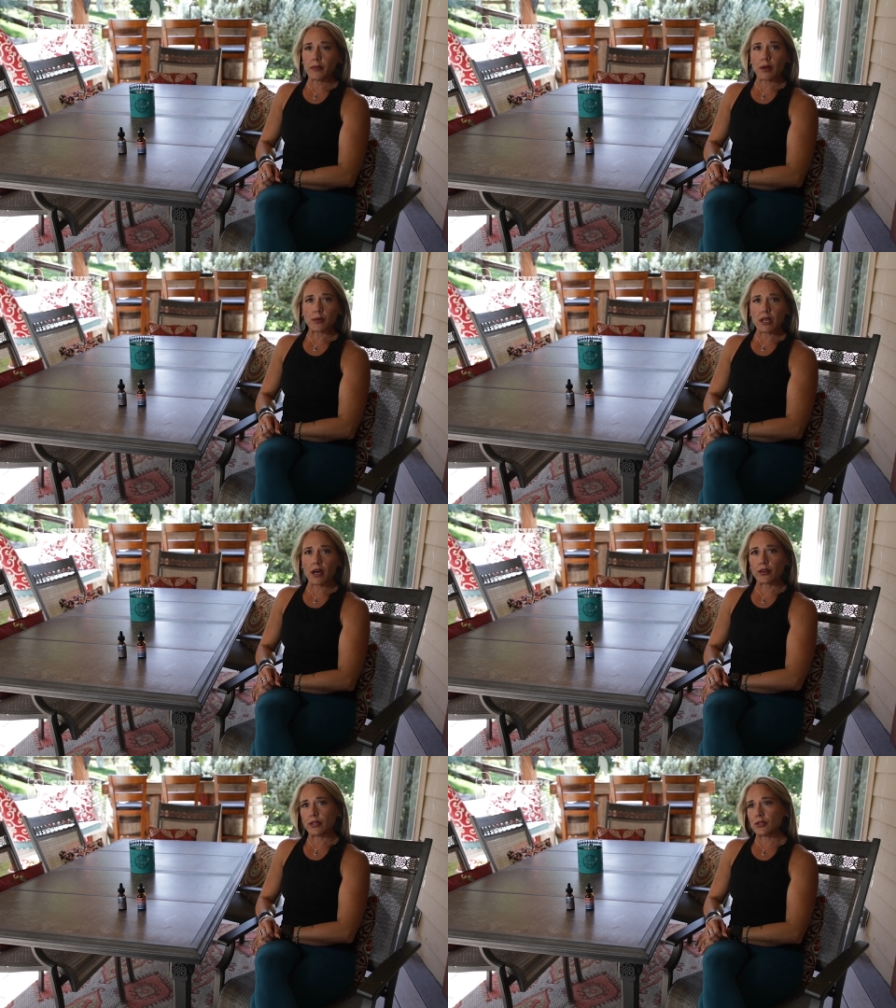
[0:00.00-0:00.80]
There was
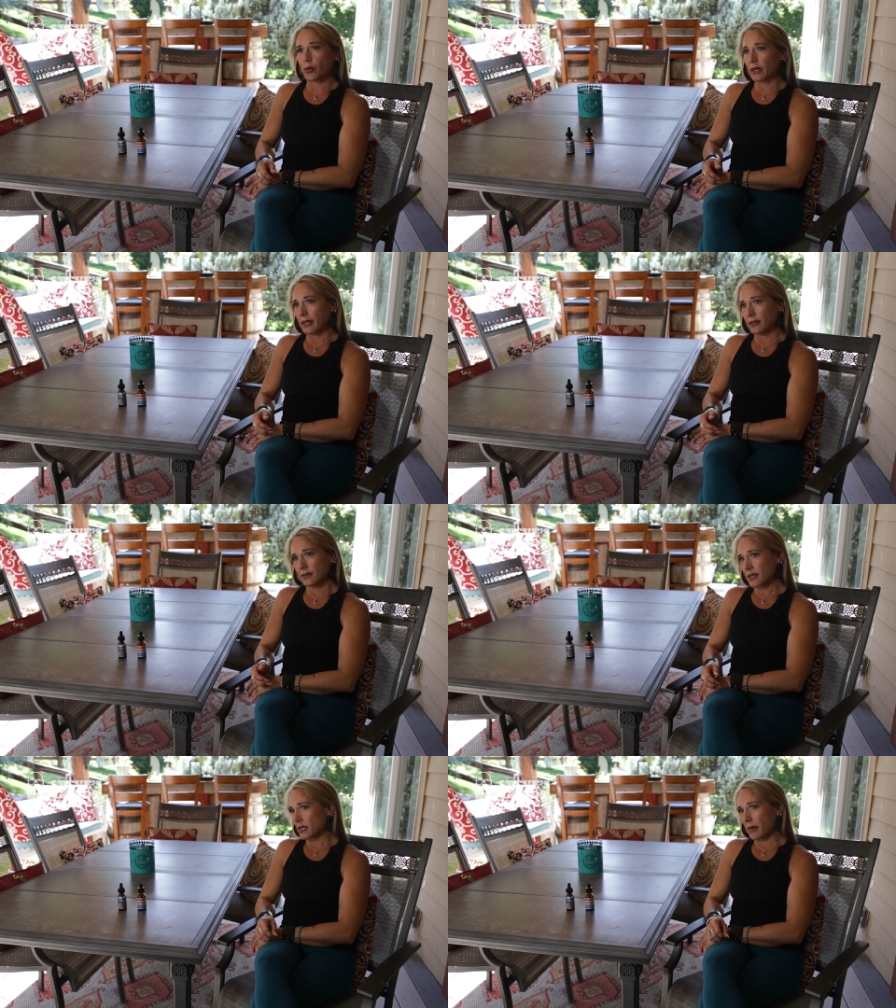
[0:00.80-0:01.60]

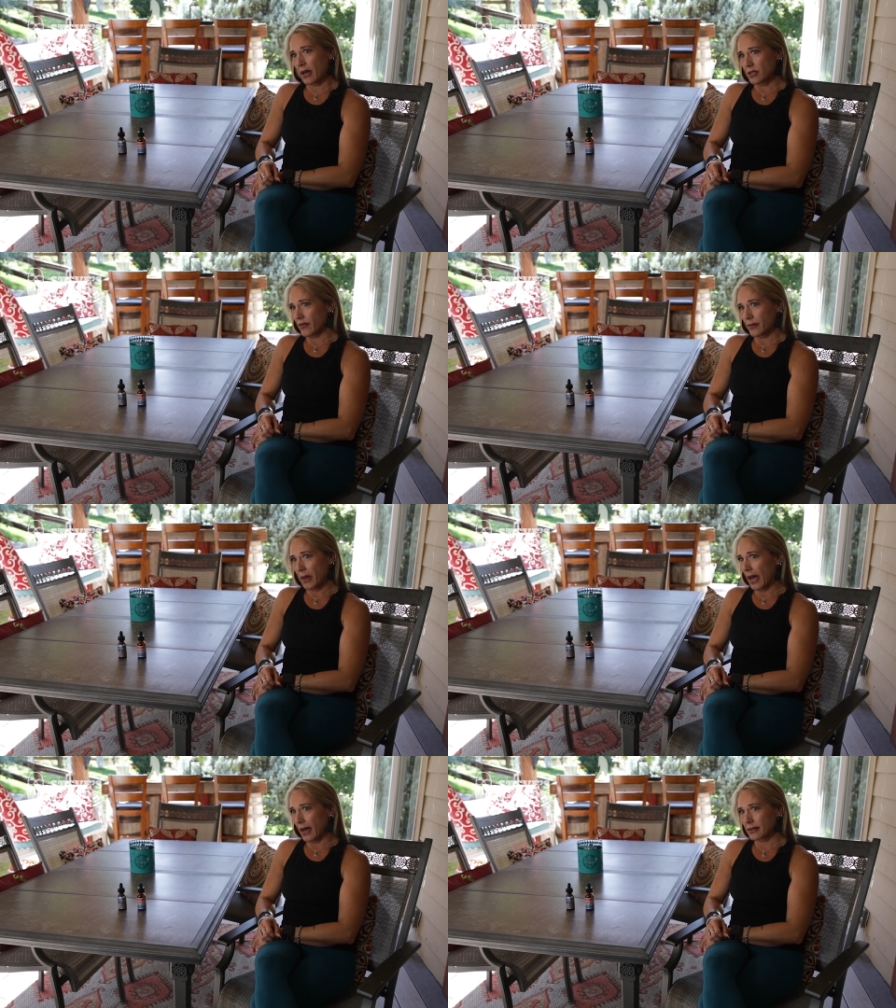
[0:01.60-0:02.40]
126 miles of
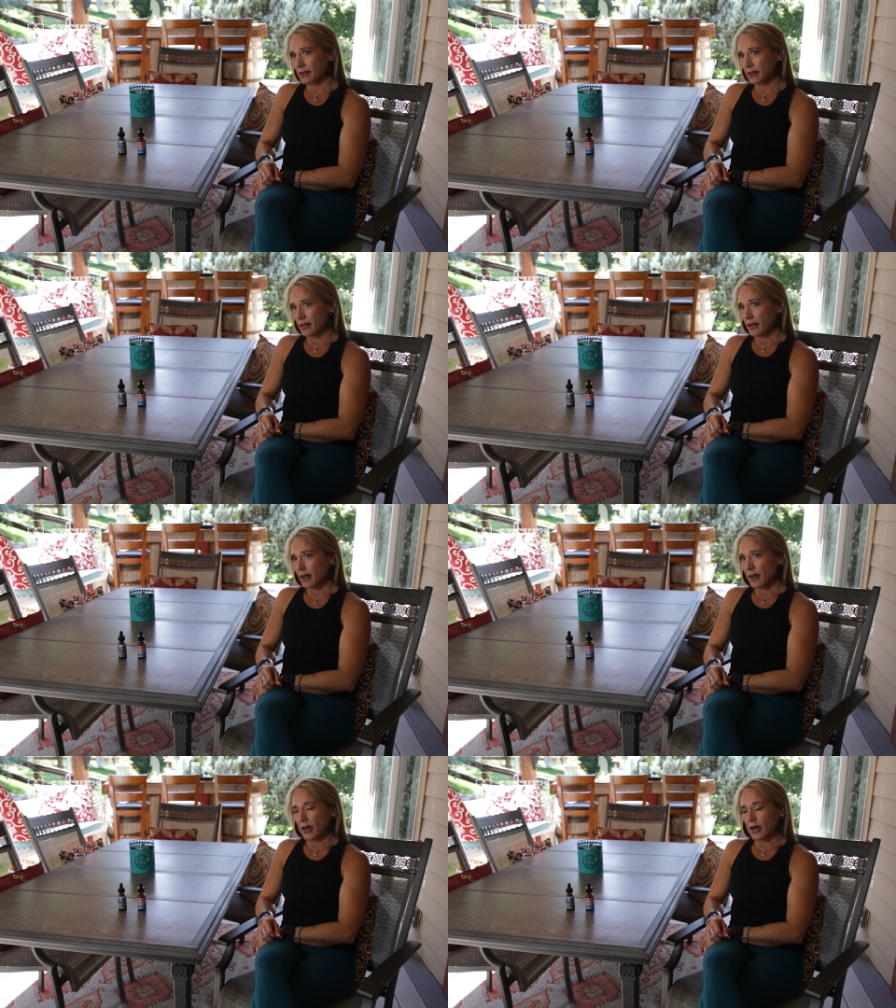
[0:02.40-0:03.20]
impact.
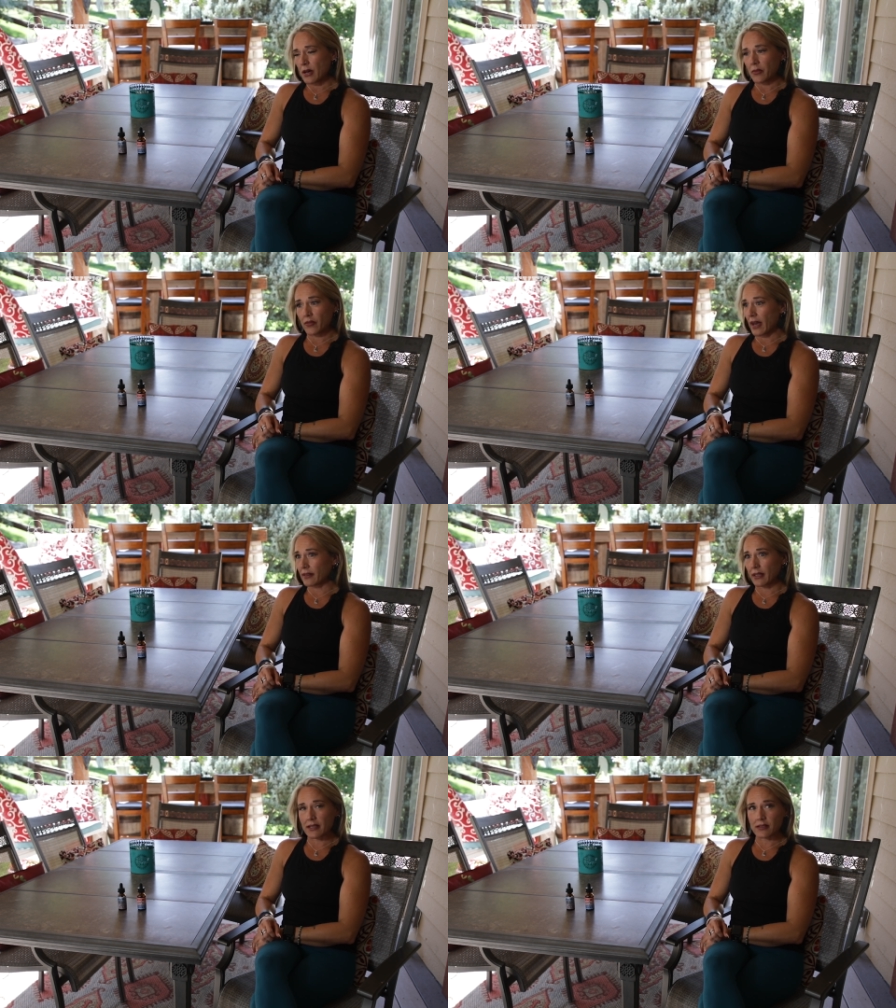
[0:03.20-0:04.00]
The
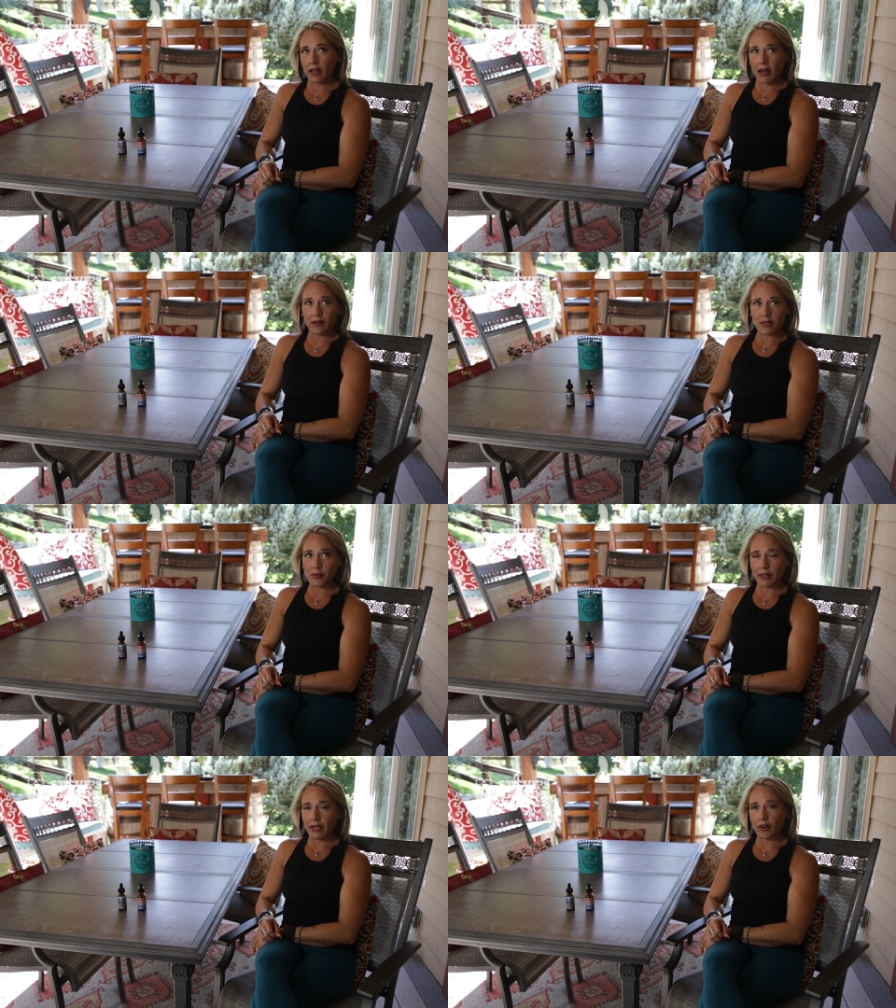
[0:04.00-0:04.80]
fact that he's alive is
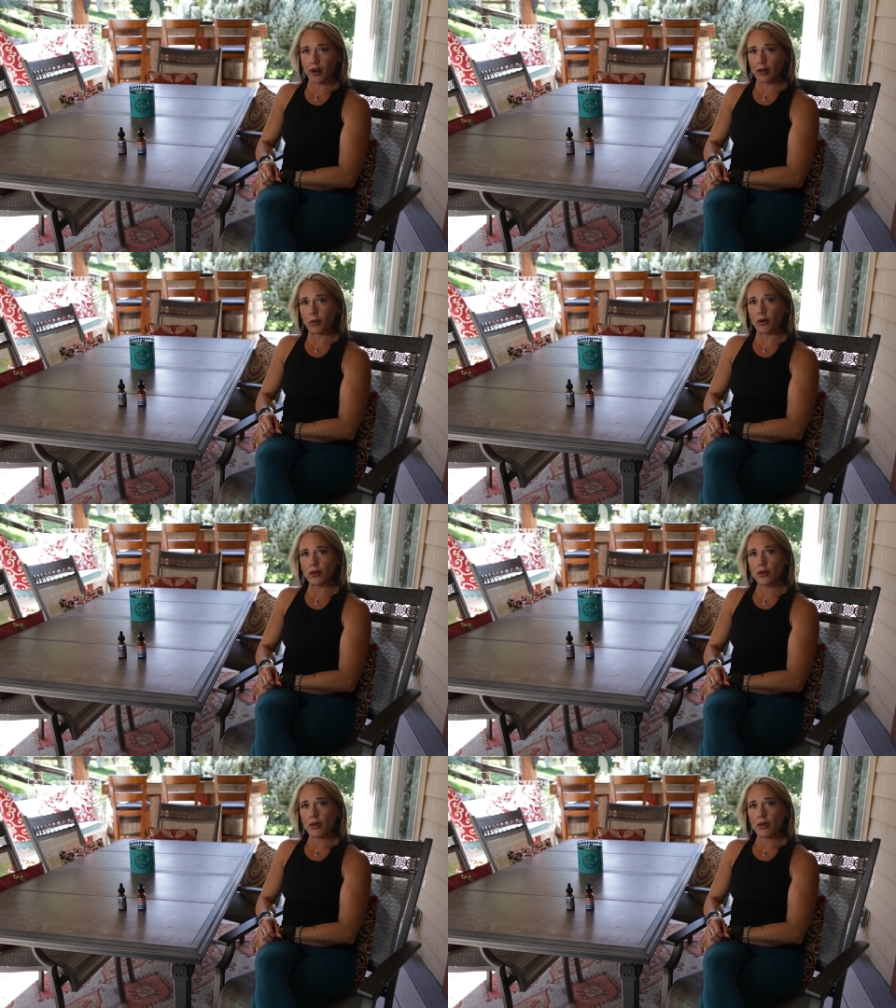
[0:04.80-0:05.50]
pretty incredible.